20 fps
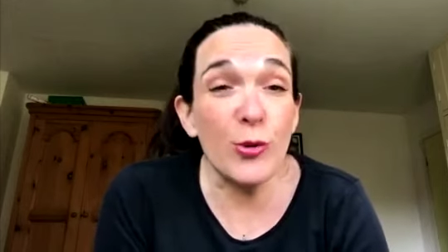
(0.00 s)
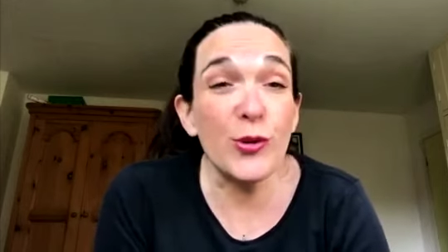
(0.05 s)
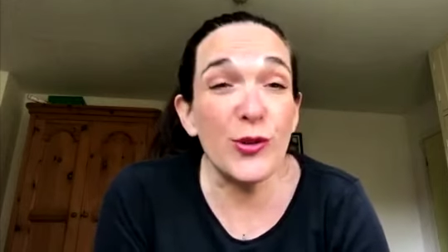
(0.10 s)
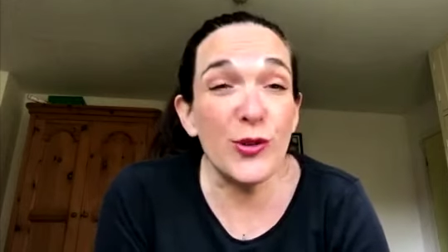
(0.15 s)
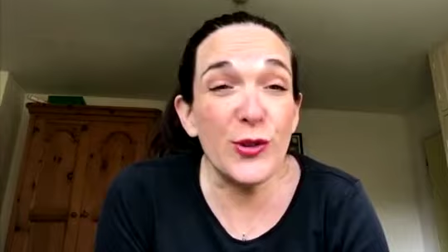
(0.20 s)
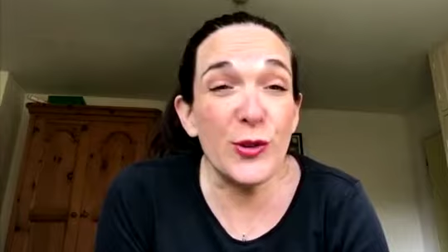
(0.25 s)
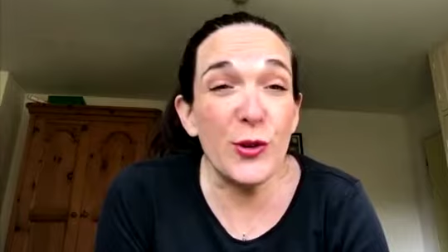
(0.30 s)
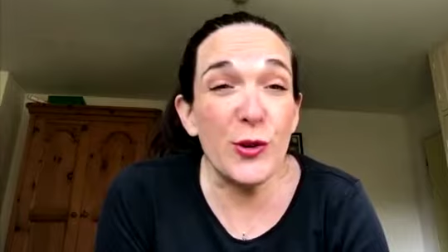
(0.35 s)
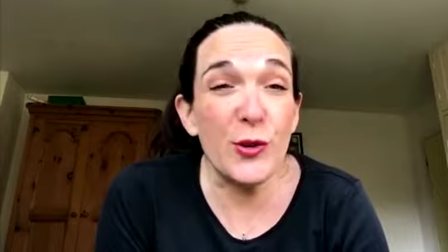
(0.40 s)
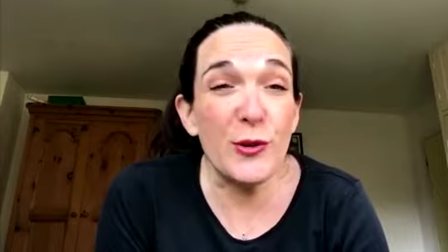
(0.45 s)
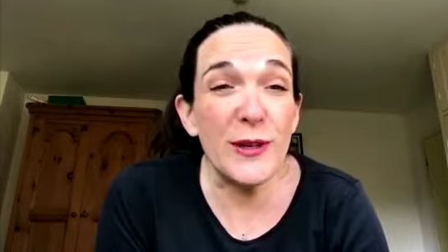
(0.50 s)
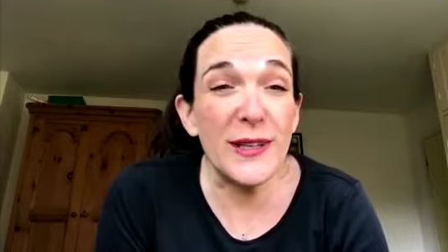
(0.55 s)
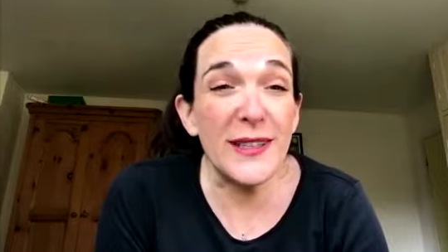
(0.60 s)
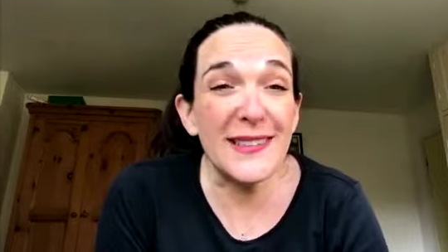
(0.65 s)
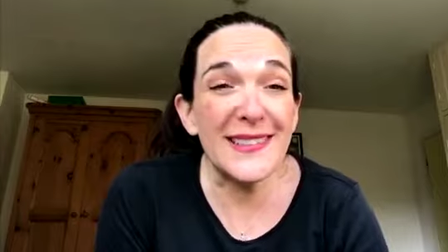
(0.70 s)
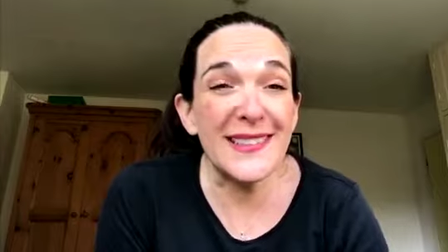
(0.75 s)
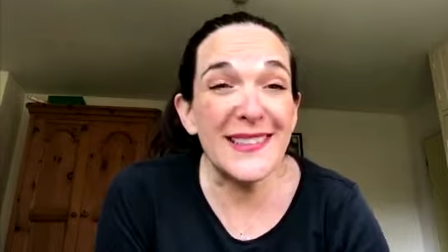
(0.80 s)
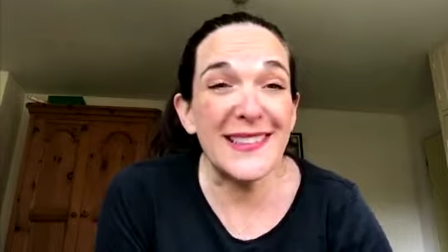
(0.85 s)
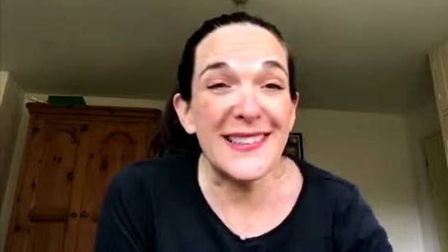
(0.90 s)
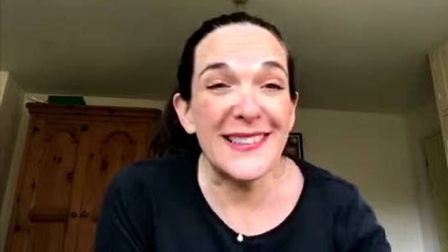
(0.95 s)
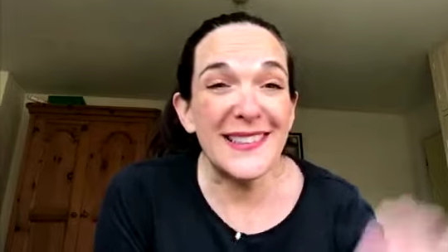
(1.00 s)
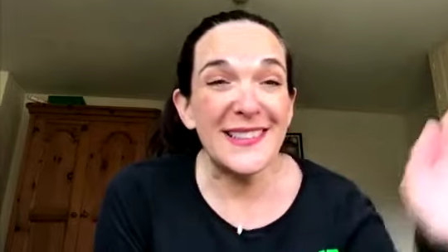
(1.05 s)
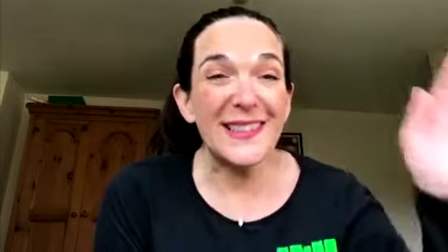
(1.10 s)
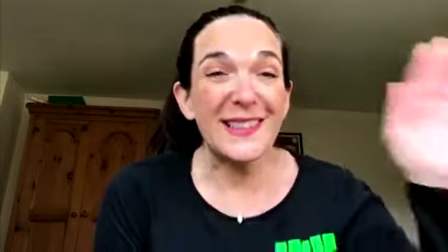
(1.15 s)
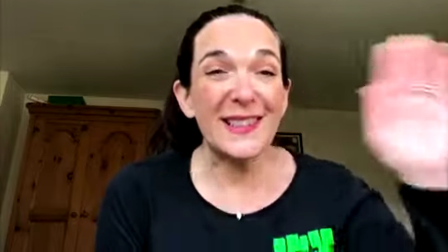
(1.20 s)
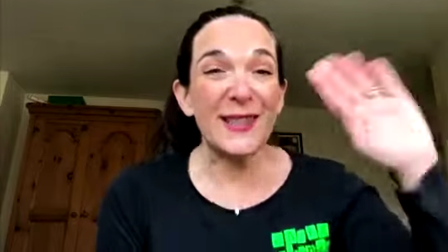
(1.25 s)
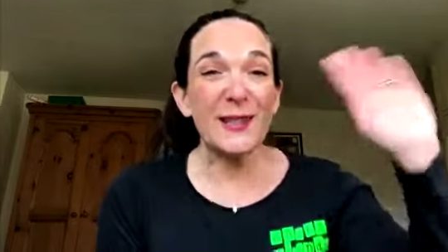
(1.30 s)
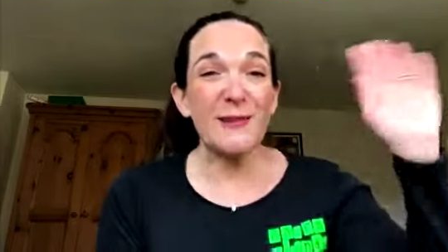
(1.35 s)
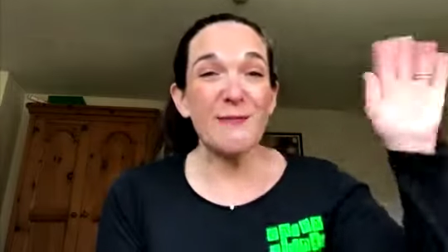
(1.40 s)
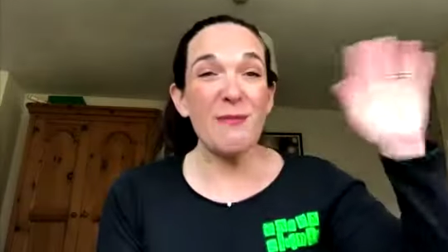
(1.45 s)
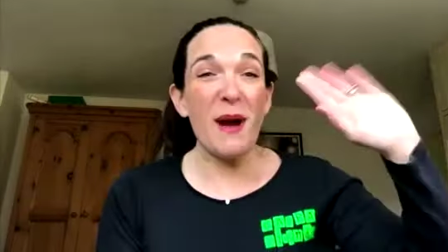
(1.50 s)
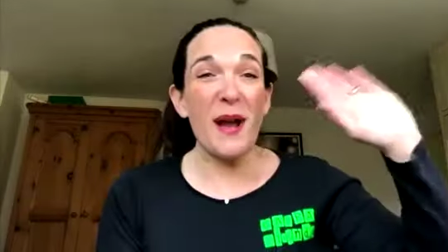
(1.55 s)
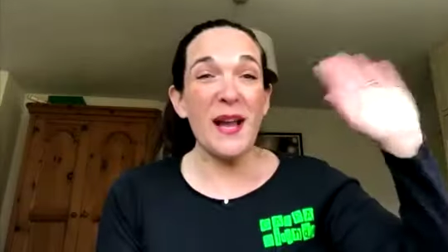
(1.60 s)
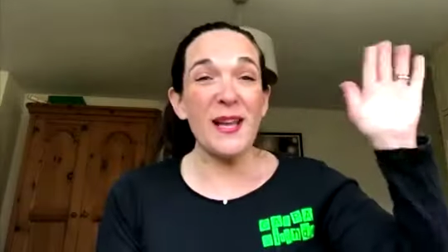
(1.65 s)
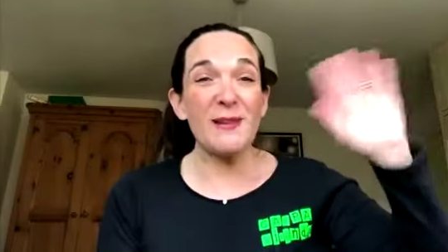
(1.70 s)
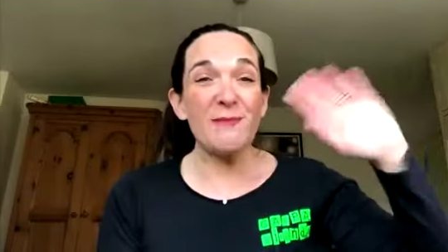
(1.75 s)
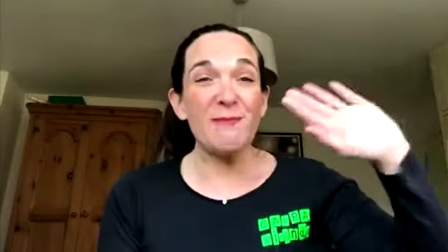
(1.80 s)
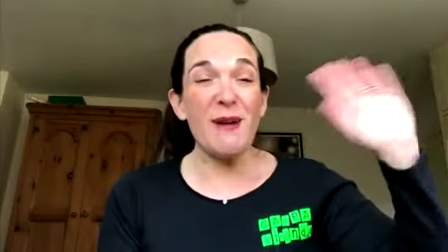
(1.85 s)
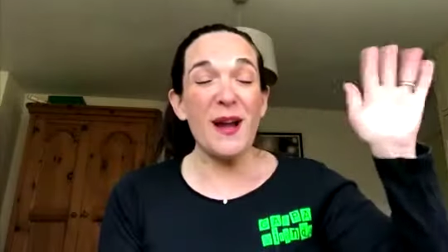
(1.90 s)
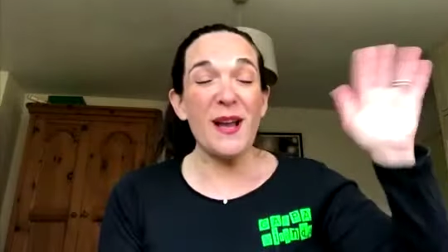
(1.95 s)
stories. Goodbye,
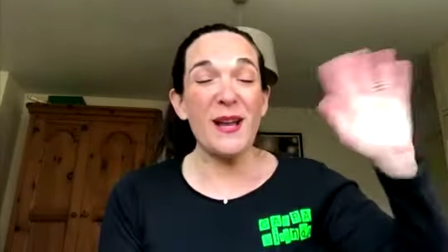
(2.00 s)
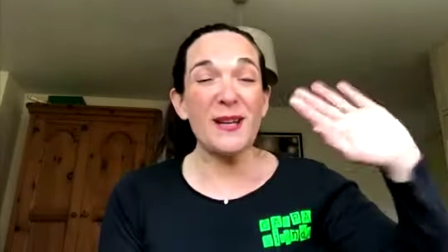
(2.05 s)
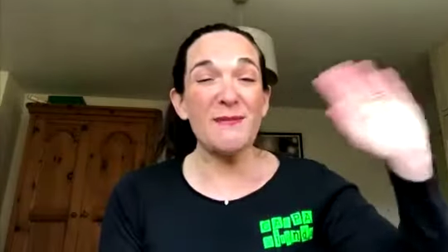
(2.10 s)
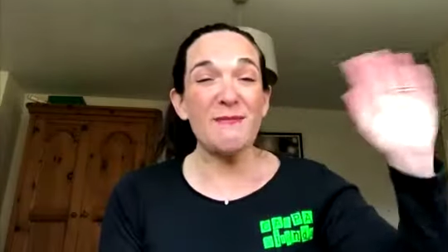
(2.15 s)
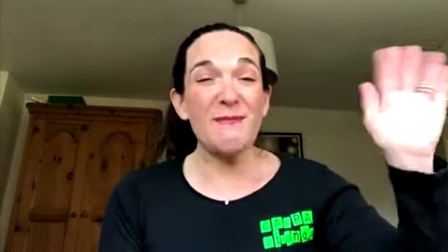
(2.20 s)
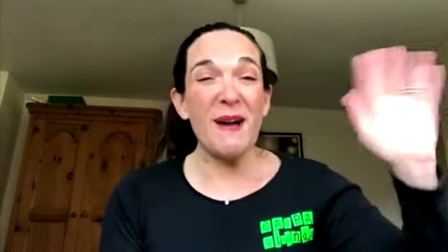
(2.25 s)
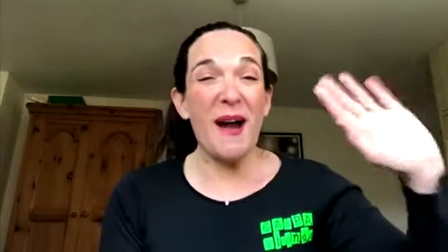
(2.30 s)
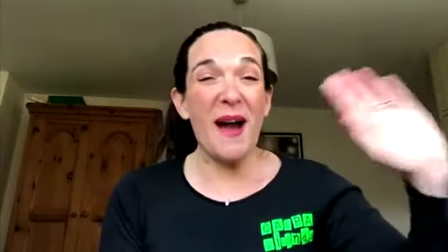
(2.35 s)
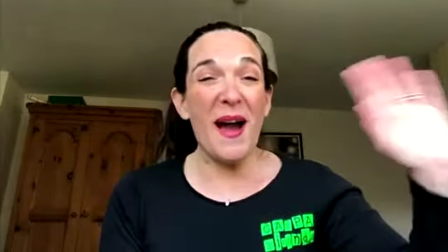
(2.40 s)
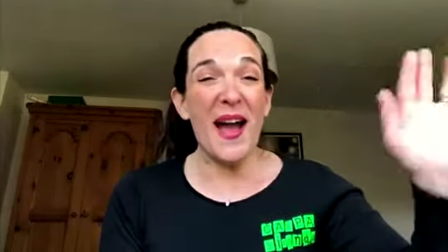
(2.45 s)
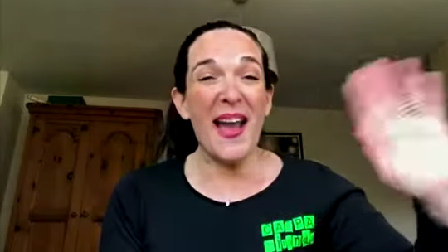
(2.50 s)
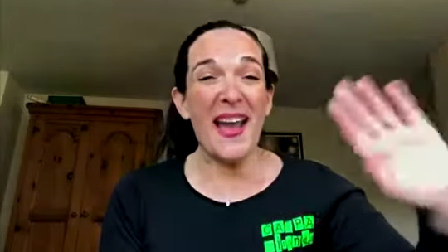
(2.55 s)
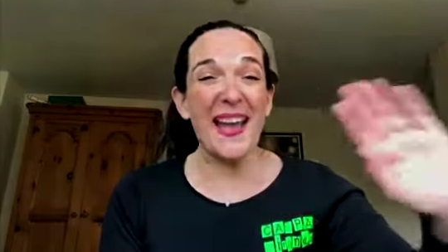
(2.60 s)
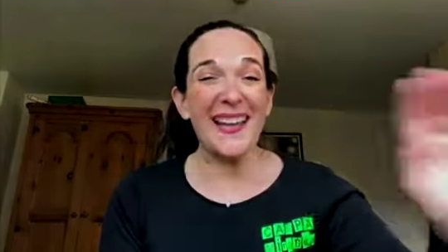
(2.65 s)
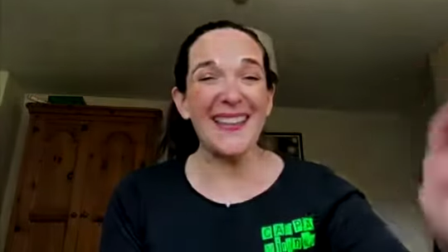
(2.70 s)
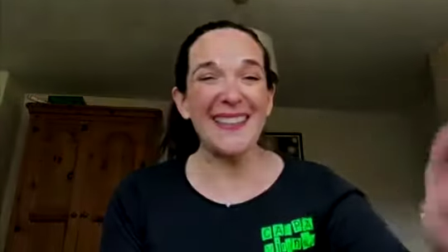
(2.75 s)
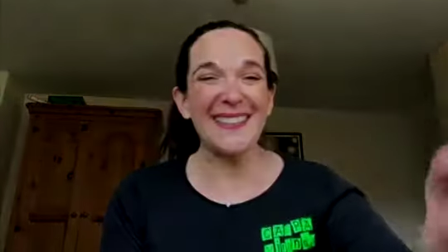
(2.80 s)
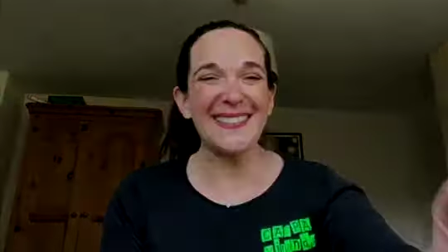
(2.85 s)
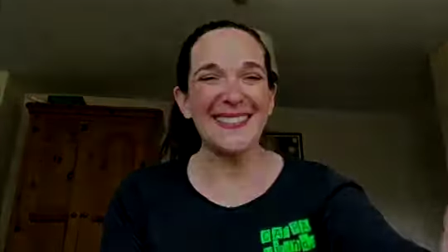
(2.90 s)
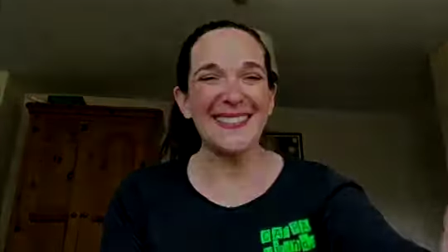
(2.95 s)
goodbye, goodbye.